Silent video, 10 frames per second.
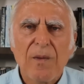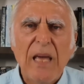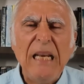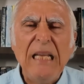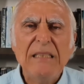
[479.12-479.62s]

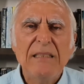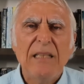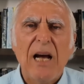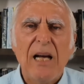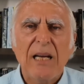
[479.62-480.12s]
getting
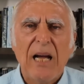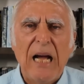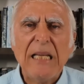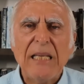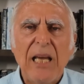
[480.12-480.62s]
data,
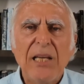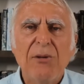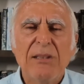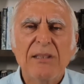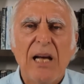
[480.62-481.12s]

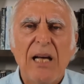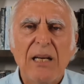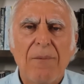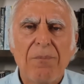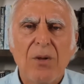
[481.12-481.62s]
accurate
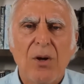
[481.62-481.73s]
data